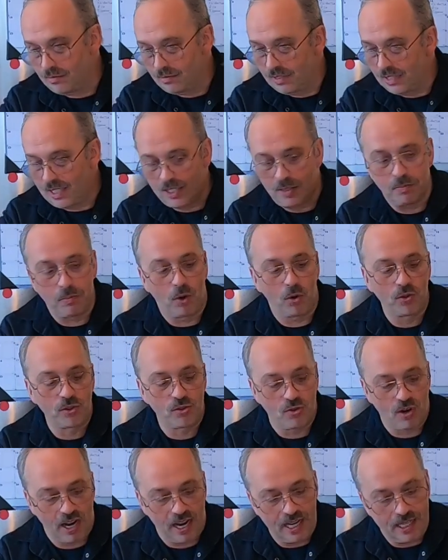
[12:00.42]
It's bone
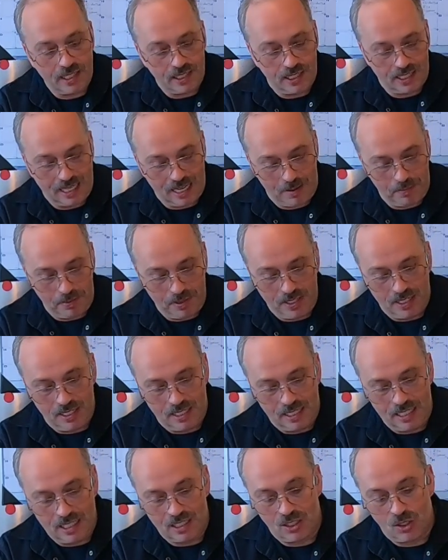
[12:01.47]
dry and the cap
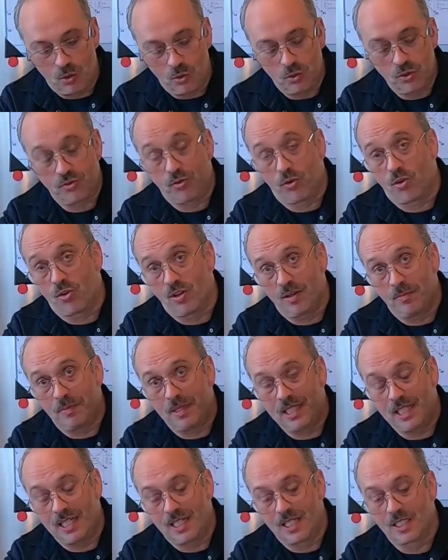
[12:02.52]
is loose for
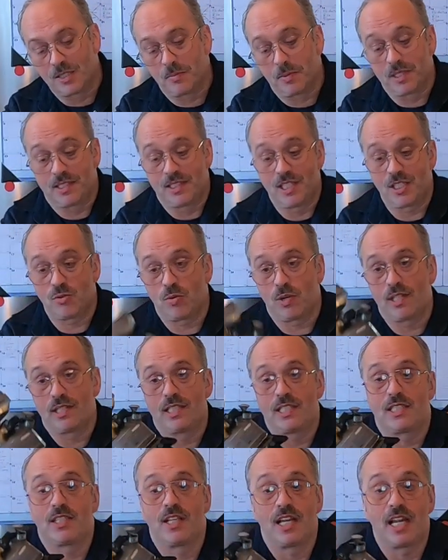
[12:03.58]
many years, but this one
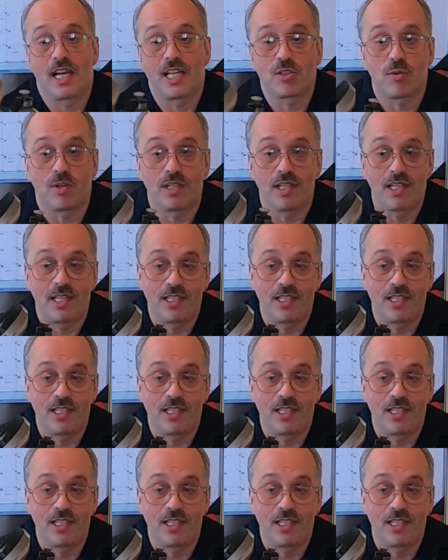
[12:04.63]
is the last one I